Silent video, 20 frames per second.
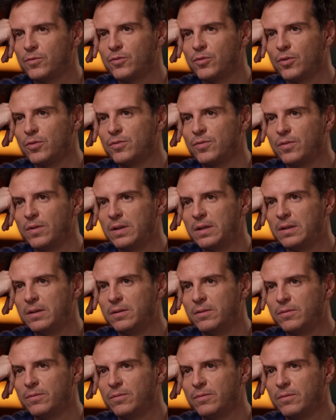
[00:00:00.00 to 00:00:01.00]

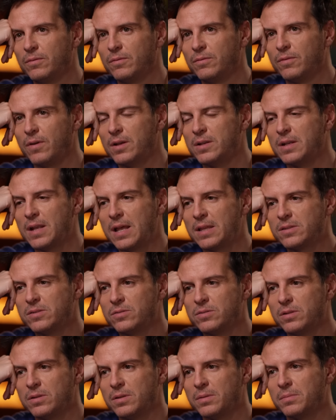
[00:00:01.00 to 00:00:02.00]
truthfully find an
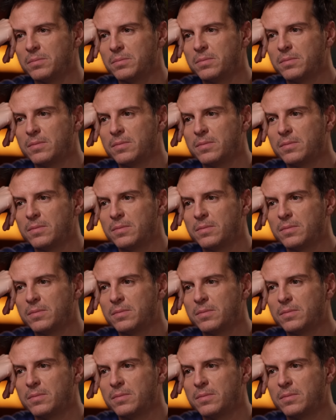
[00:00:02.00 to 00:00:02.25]
answer to them.